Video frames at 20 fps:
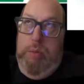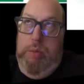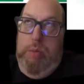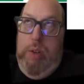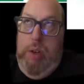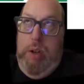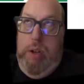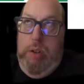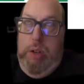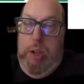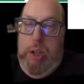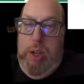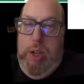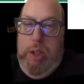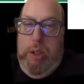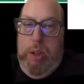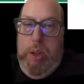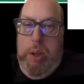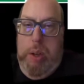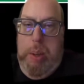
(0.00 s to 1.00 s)
Fire
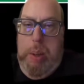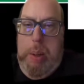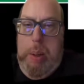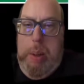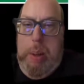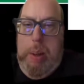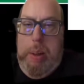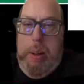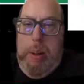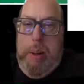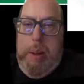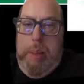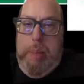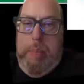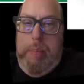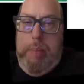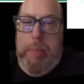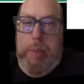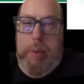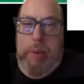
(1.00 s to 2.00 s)
Slayers,
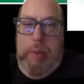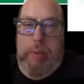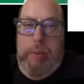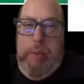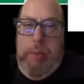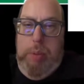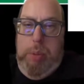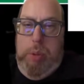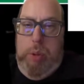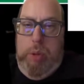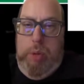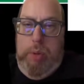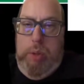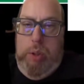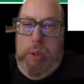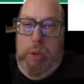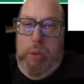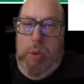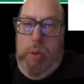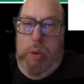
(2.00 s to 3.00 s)
than there was for the
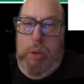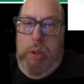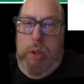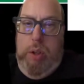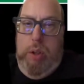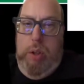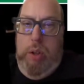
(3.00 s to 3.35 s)
dwarves.